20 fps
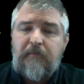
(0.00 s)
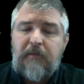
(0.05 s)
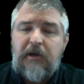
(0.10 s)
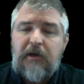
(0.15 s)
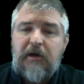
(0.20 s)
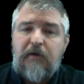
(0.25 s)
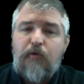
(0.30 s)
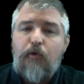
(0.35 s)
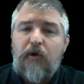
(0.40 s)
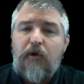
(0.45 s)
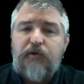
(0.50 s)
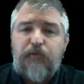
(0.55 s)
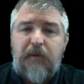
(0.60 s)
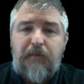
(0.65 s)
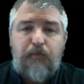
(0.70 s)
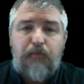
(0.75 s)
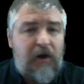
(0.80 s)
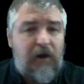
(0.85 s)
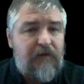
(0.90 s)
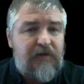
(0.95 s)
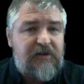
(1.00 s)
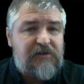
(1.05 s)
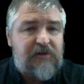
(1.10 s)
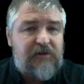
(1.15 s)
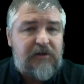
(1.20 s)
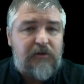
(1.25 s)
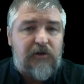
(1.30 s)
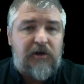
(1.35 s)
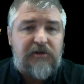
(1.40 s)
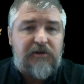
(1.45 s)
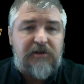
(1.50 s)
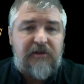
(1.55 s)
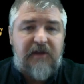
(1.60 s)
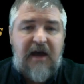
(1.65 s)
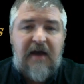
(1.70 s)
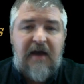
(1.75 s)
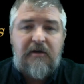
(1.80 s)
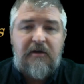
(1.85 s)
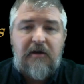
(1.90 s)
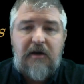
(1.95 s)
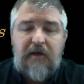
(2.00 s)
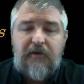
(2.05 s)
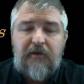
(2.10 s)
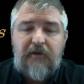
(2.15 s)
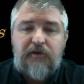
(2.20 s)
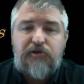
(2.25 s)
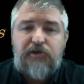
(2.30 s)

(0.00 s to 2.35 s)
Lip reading: And of course, we previously looked at that in another